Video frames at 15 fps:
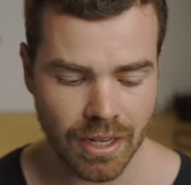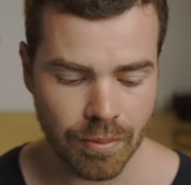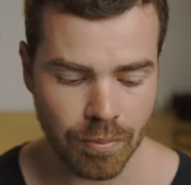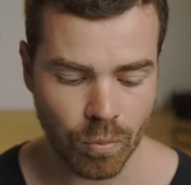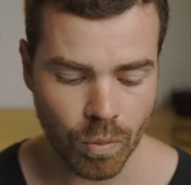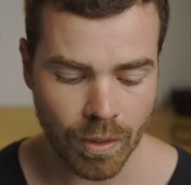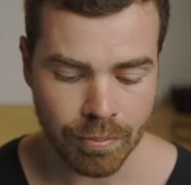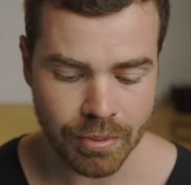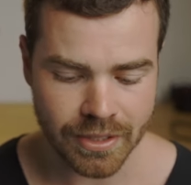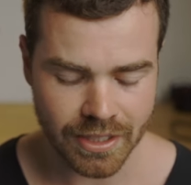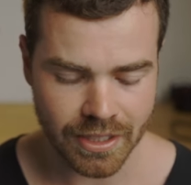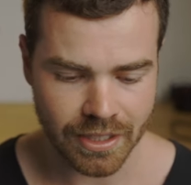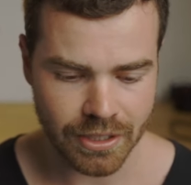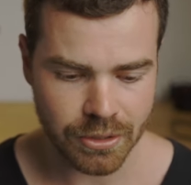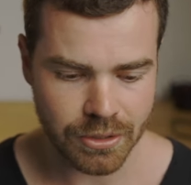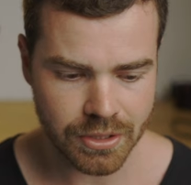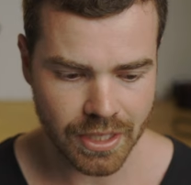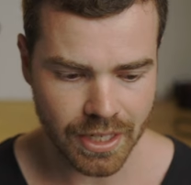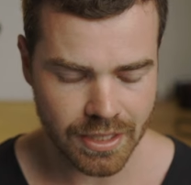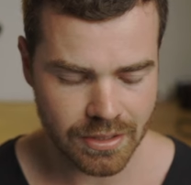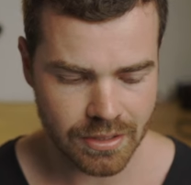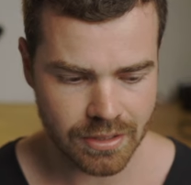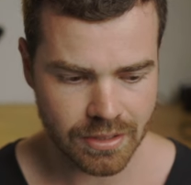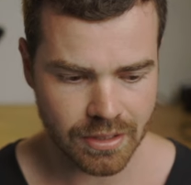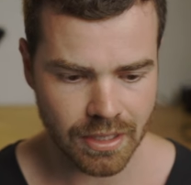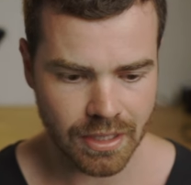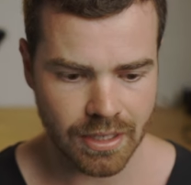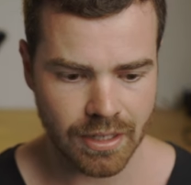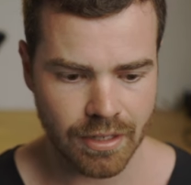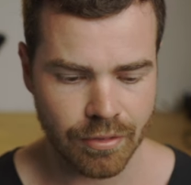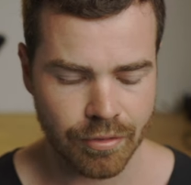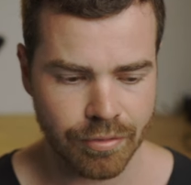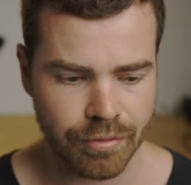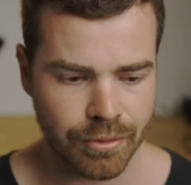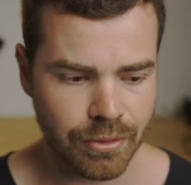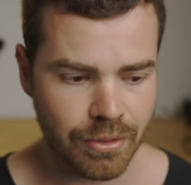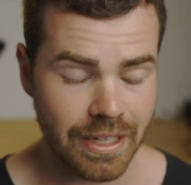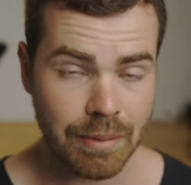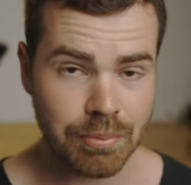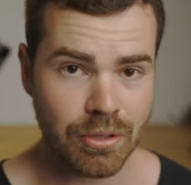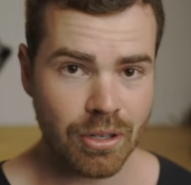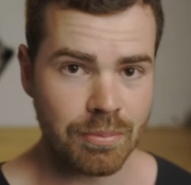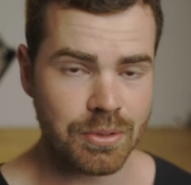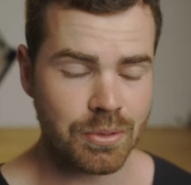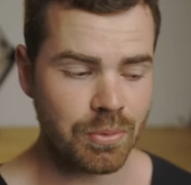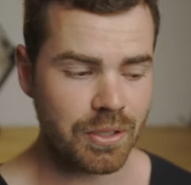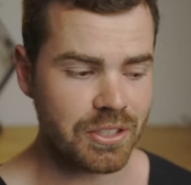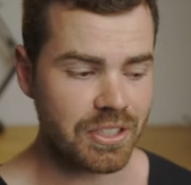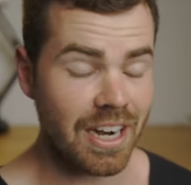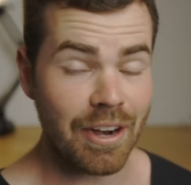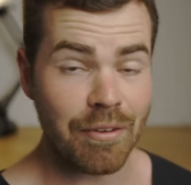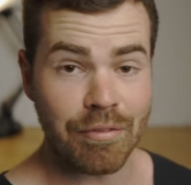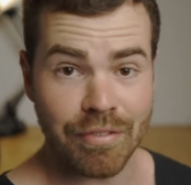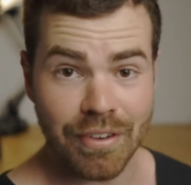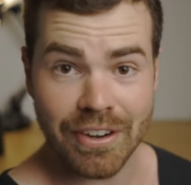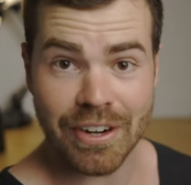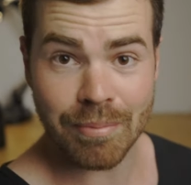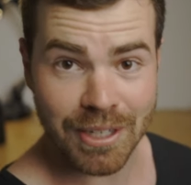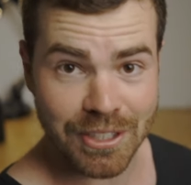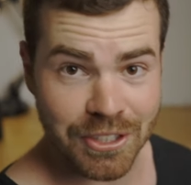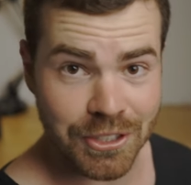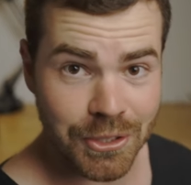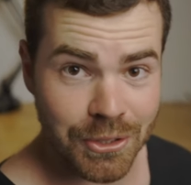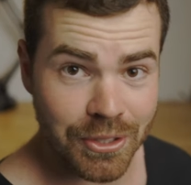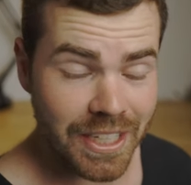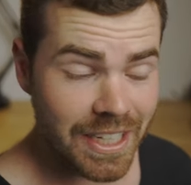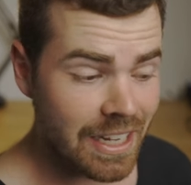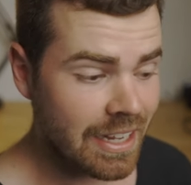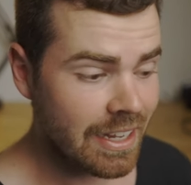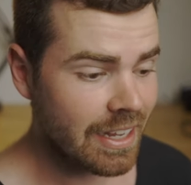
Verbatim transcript: um, one particular use case uh, for laptops, which I very much enjoy,